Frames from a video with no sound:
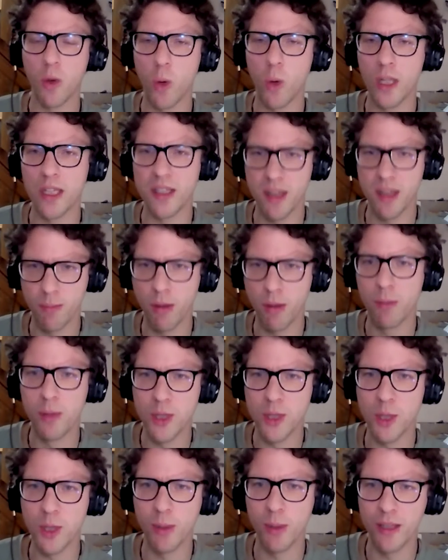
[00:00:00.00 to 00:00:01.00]
quality and
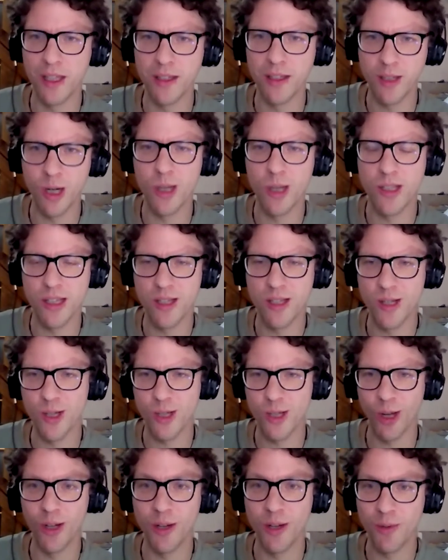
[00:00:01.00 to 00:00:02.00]
publishable and turns into
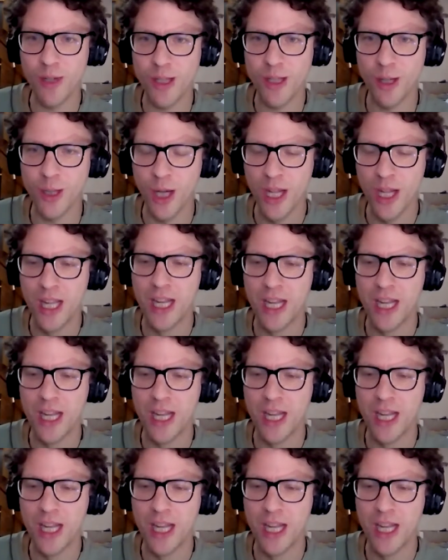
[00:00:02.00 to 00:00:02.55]
solid research.